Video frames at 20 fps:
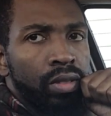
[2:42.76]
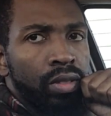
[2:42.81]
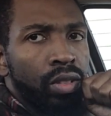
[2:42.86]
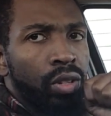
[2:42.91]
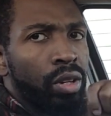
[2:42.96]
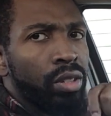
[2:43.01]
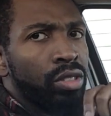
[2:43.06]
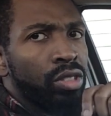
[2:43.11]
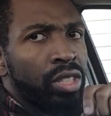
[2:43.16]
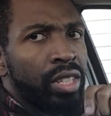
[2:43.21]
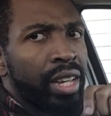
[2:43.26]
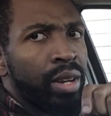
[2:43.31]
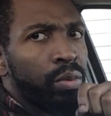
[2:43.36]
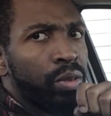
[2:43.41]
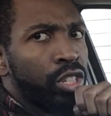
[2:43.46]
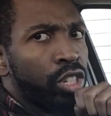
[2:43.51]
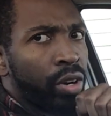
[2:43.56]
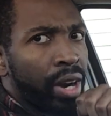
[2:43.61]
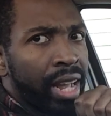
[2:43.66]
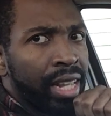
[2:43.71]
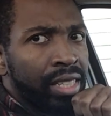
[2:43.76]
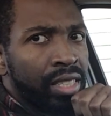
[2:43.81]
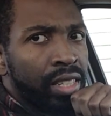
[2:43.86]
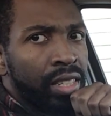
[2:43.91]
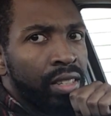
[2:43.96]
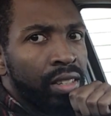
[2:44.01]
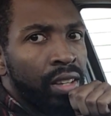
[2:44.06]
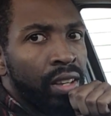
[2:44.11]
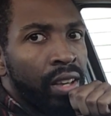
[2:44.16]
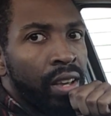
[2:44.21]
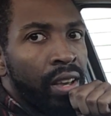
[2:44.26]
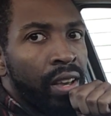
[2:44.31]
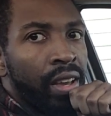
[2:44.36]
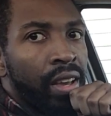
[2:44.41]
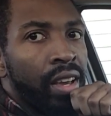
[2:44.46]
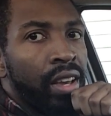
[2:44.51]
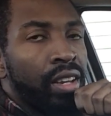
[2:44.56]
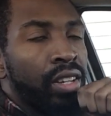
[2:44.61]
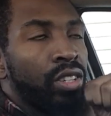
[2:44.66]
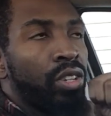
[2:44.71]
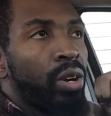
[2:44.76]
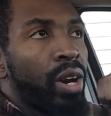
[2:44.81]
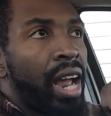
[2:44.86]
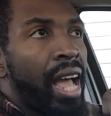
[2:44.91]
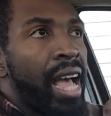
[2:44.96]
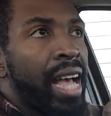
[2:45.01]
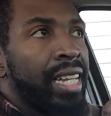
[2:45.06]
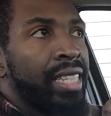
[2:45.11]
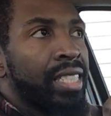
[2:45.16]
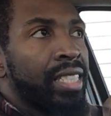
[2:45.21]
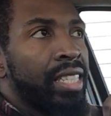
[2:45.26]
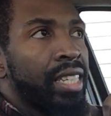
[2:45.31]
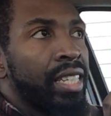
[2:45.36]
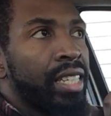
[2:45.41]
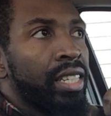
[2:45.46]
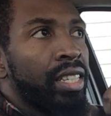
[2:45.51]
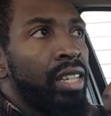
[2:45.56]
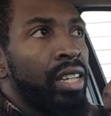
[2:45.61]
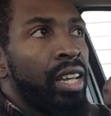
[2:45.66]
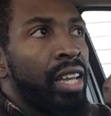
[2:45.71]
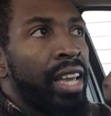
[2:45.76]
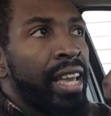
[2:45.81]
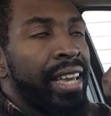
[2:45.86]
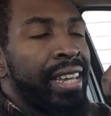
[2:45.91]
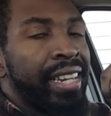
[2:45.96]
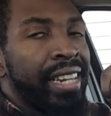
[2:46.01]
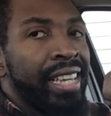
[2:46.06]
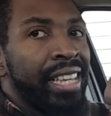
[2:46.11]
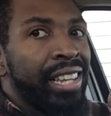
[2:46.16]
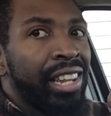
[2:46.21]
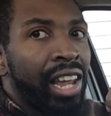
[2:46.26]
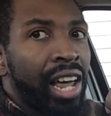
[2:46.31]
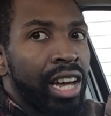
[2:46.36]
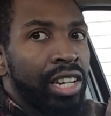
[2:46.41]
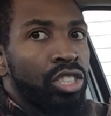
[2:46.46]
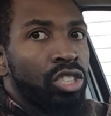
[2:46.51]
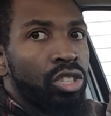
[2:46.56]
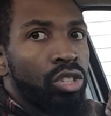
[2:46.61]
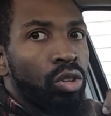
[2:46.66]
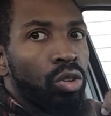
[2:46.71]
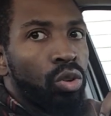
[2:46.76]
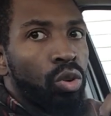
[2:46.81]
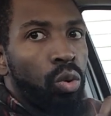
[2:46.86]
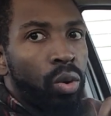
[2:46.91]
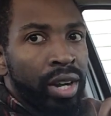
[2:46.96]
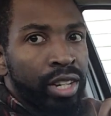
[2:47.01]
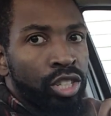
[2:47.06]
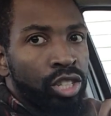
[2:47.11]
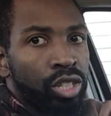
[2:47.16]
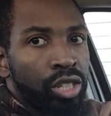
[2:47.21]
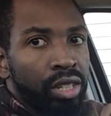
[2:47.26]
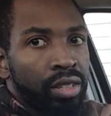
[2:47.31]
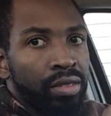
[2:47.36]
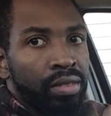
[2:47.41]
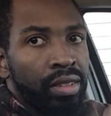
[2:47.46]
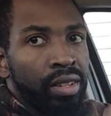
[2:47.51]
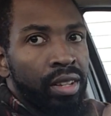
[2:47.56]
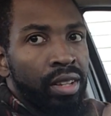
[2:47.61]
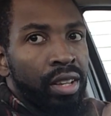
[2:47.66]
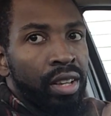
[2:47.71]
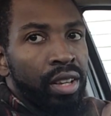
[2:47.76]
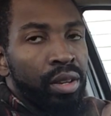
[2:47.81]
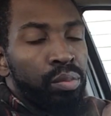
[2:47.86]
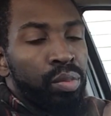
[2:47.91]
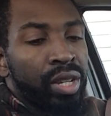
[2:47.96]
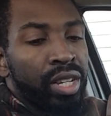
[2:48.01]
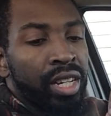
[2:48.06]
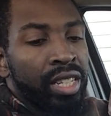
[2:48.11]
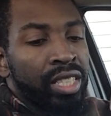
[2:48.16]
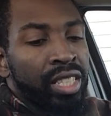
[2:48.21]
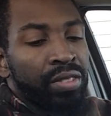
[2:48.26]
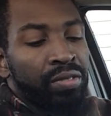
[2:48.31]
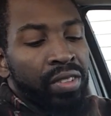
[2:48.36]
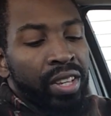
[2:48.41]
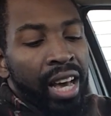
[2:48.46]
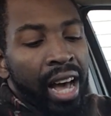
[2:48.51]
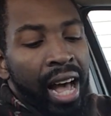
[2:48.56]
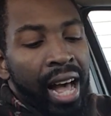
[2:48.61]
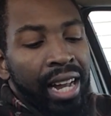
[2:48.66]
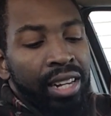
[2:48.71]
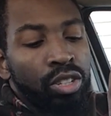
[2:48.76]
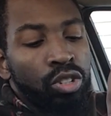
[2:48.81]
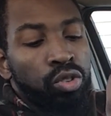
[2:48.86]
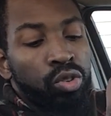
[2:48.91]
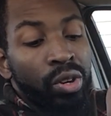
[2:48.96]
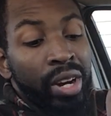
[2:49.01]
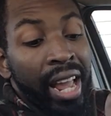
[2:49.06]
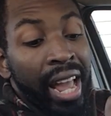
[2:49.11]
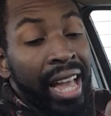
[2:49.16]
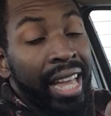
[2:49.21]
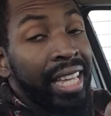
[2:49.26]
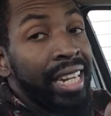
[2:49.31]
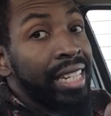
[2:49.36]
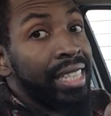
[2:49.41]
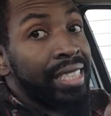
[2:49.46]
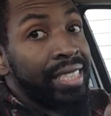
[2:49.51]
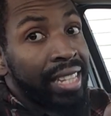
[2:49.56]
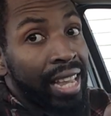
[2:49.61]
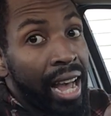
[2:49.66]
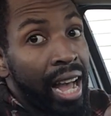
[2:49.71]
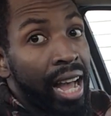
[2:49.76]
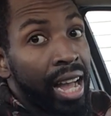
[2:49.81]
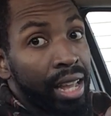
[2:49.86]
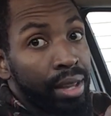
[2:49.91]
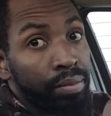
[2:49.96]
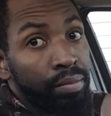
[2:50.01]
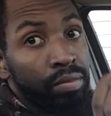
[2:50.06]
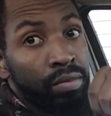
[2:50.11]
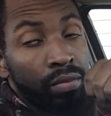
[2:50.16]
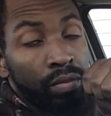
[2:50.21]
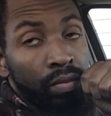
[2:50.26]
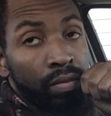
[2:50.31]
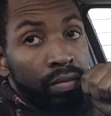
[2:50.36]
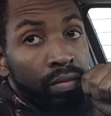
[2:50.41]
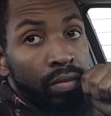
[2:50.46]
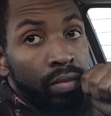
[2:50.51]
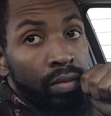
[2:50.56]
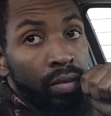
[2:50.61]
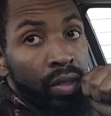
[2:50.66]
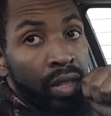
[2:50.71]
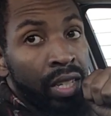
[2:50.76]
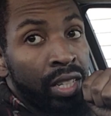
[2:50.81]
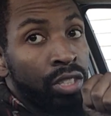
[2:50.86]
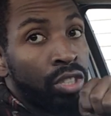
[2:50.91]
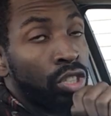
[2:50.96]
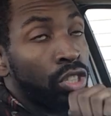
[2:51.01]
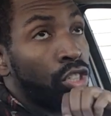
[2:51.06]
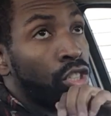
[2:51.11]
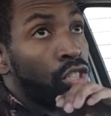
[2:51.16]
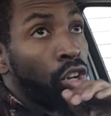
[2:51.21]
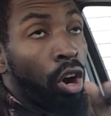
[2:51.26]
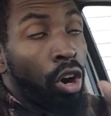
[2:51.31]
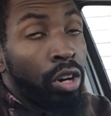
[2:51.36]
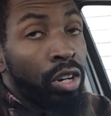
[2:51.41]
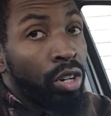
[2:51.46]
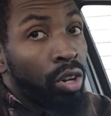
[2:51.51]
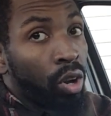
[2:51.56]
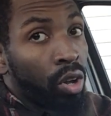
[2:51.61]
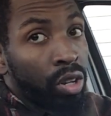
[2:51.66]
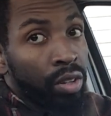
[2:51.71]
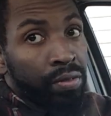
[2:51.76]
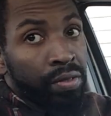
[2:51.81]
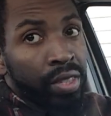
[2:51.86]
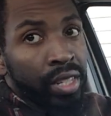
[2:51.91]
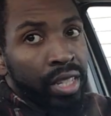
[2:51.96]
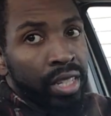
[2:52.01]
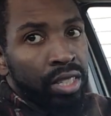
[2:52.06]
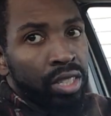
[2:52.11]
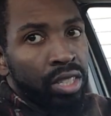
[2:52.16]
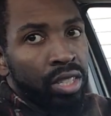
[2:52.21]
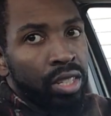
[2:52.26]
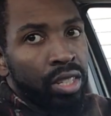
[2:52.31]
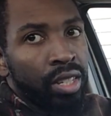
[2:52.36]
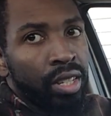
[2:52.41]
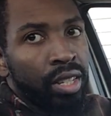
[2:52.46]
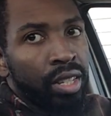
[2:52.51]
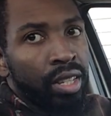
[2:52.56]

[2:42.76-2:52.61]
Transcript: Do you understand what you're asking? You're asking an illogical question. Because if God created time, he started all of this,